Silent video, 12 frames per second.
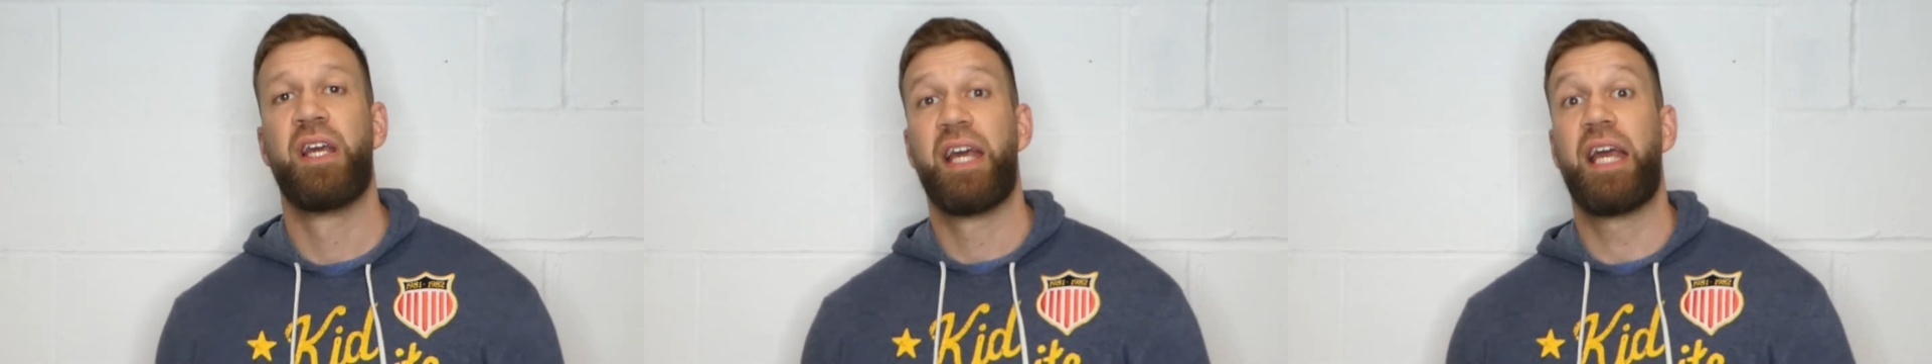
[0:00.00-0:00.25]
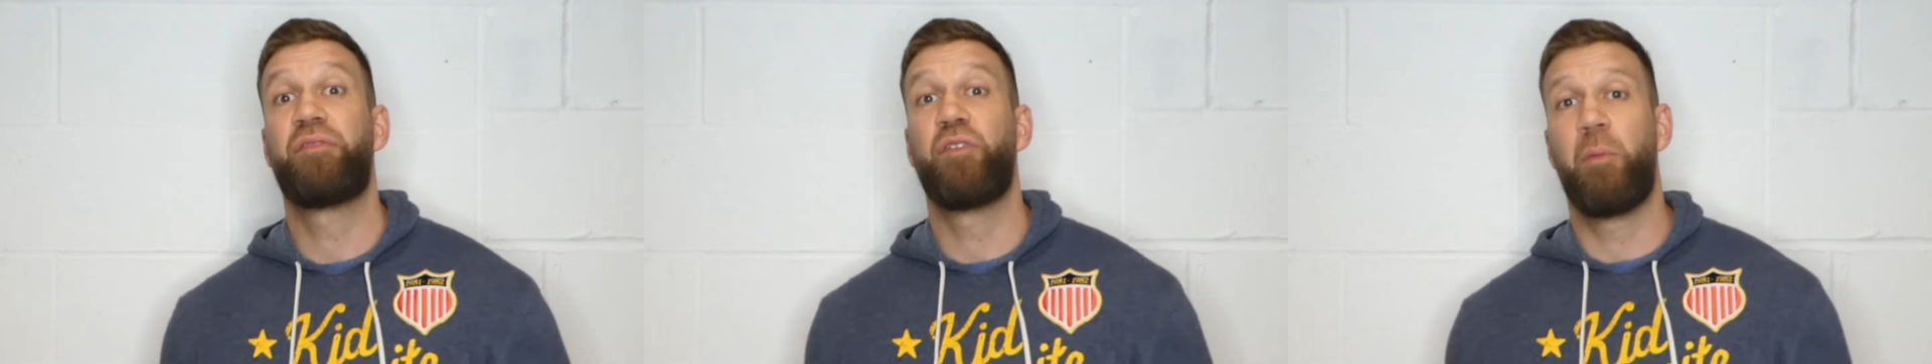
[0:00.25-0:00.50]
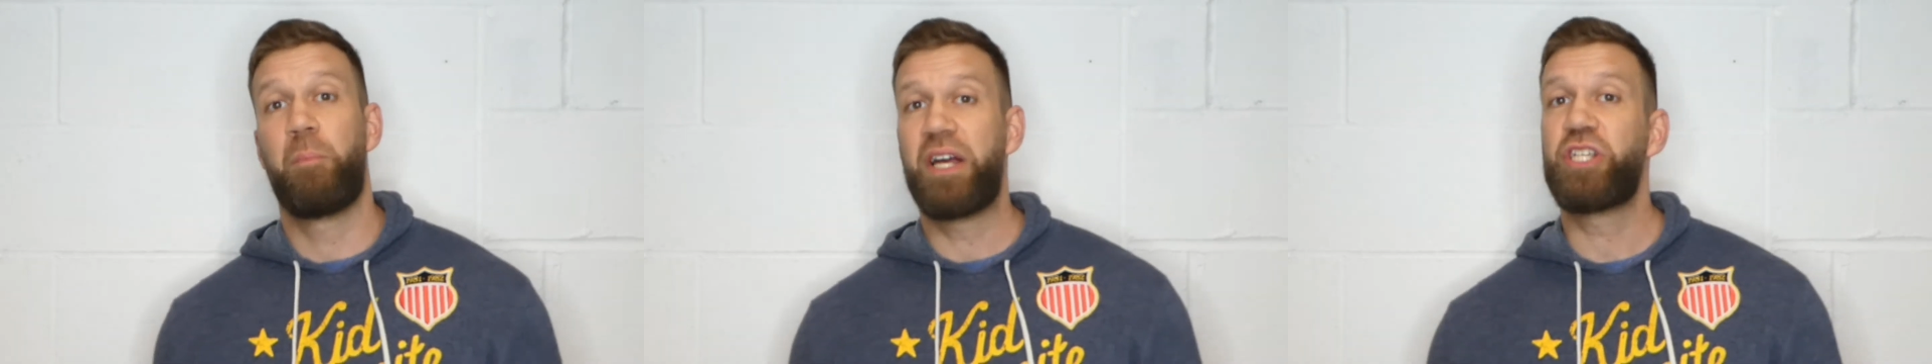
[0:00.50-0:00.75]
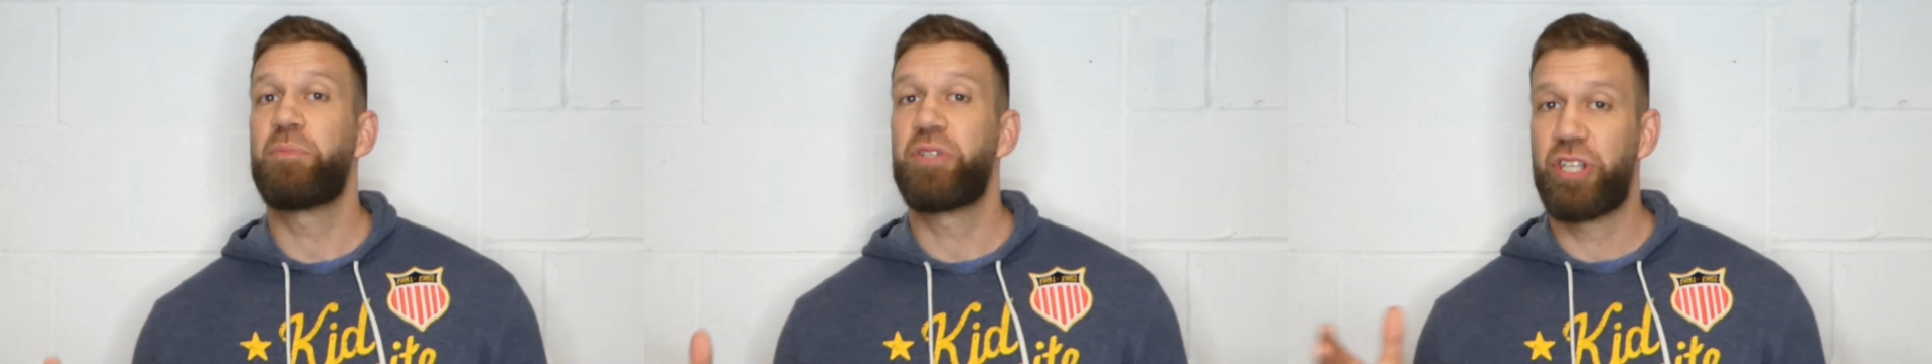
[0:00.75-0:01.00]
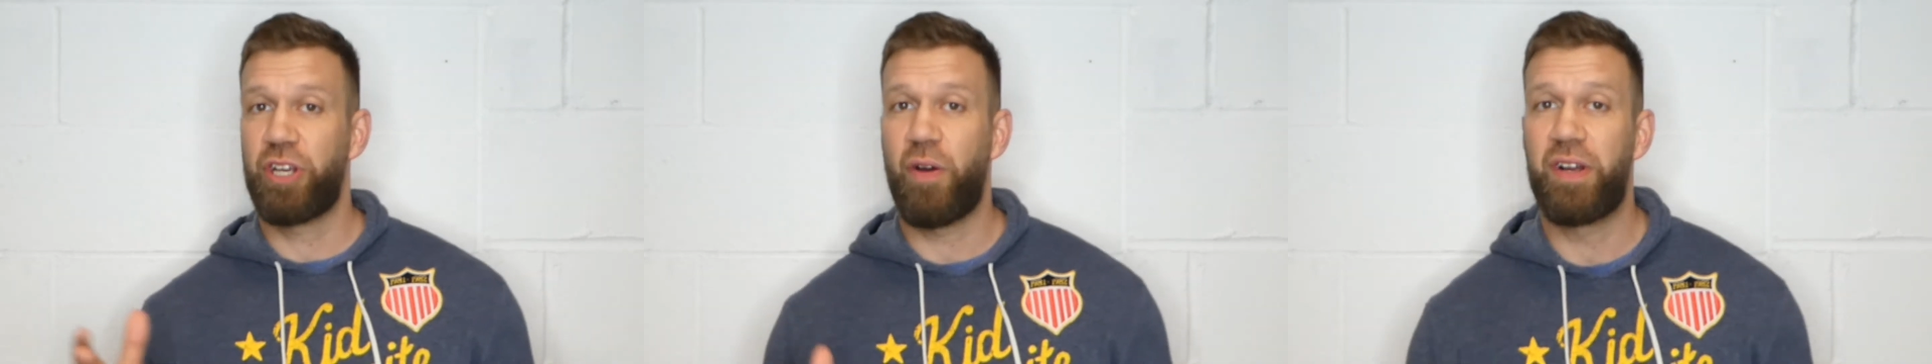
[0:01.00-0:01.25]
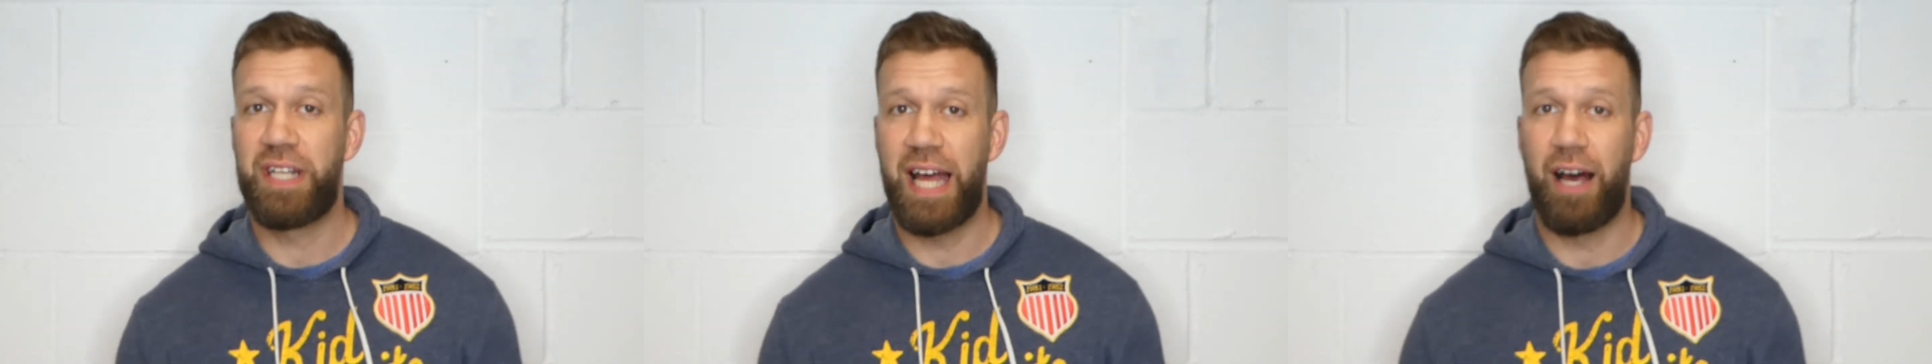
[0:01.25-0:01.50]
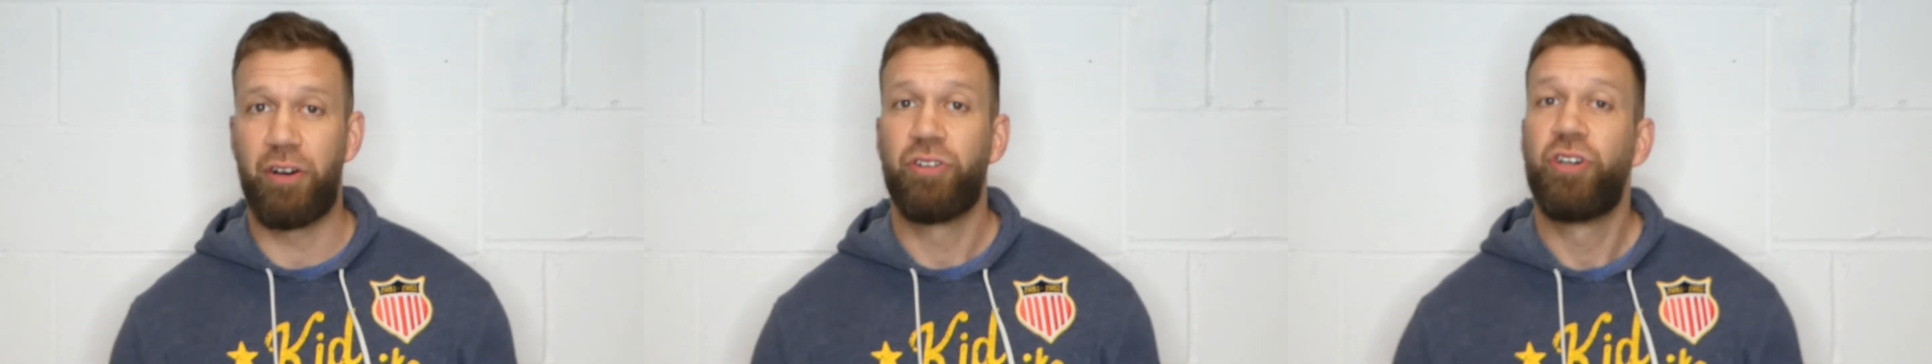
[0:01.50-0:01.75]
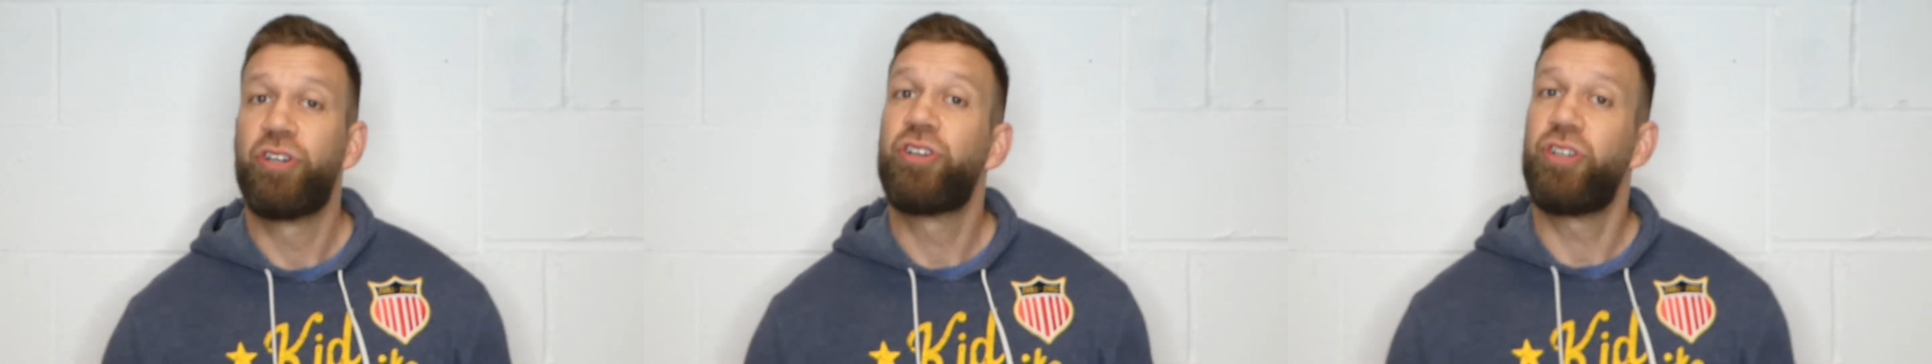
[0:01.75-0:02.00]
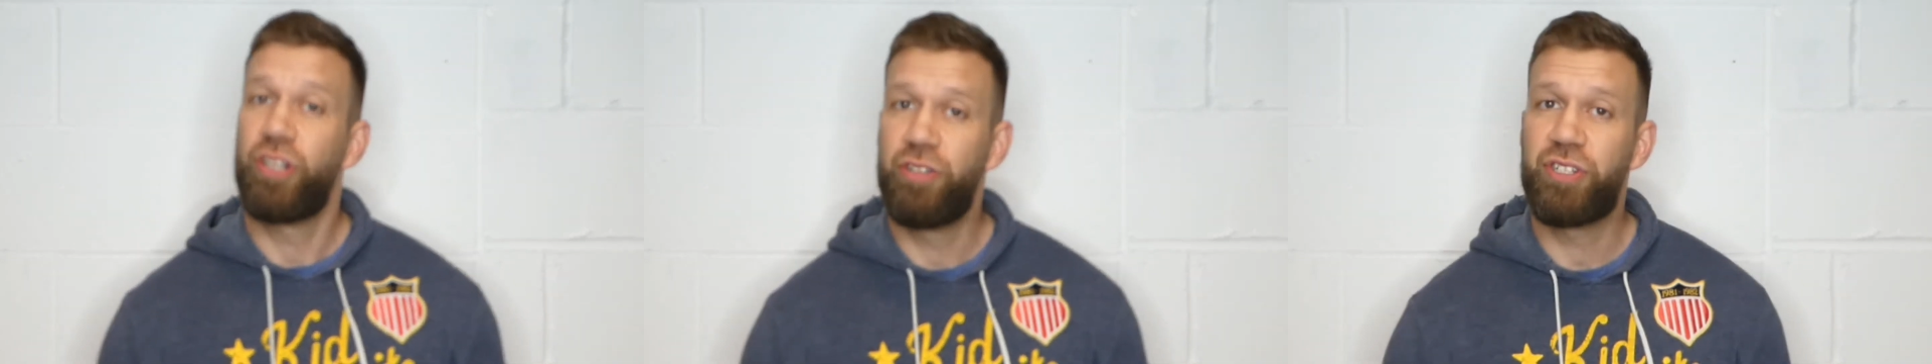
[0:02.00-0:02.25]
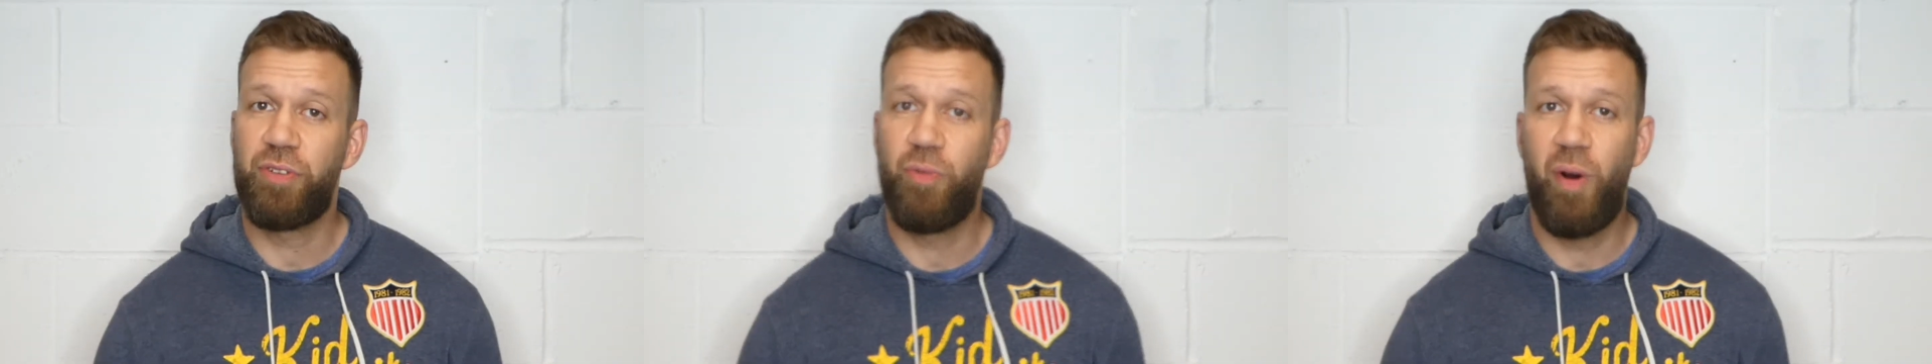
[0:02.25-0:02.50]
If your measurements are going down, you're losing